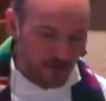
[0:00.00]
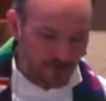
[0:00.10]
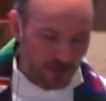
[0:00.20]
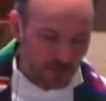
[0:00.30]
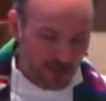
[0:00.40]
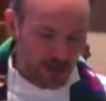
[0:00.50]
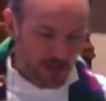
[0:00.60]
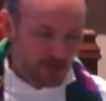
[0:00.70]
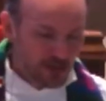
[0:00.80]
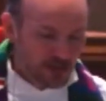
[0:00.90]
and
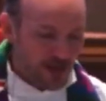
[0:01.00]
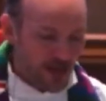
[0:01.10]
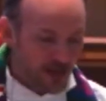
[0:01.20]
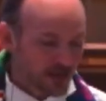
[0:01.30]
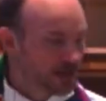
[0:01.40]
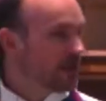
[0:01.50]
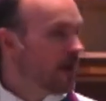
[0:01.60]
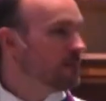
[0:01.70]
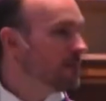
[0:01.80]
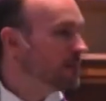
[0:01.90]
become
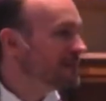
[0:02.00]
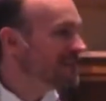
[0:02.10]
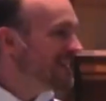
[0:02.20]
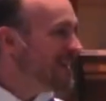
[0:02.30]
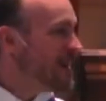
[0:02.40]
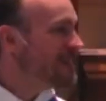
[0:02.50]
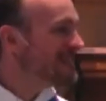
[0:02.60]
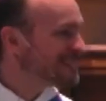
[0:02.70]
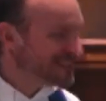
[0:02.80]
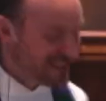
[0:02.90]
compost and hummus
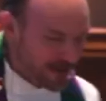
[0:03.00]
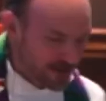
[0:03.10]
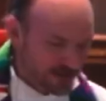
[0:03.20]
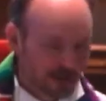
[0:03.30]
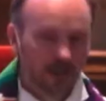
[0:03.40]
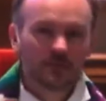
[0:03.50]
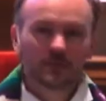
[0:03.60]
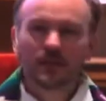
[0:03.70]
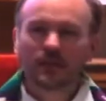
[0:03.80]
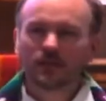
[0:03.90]
on
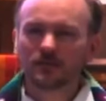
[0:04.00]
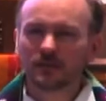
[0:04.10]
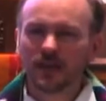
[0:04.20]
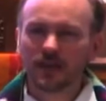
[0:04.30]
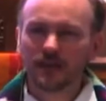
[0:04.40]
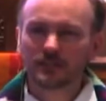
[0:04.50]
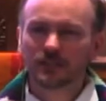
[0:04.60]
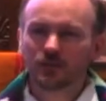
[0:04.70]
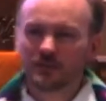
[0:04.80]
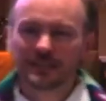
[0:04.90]
the
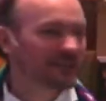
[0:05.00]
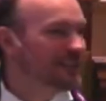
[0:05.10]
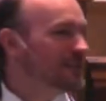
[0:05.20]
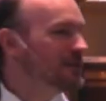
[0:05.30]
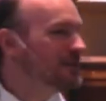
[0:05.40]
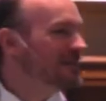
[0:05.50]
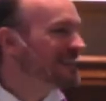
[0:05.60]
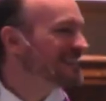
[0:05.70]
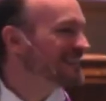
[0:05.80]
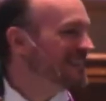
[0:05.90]
humus.
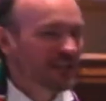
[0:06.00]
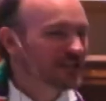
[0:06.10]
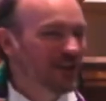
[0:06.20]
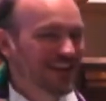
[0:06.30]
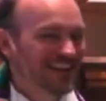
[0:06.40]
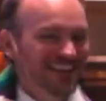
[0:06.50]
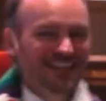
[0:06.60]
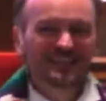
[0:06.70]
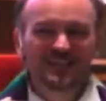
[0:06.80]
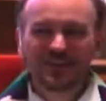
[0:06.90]
Humus.
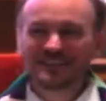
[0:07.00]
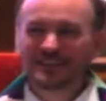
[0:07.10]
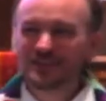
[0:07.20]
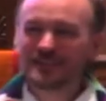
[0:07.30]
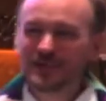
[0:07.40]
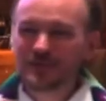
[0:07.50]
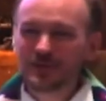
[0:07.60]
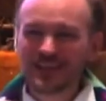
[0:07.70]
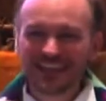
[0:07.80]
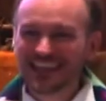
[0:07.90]
don't dip your
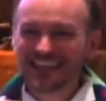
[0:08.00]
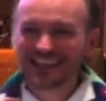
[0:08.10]
pita in the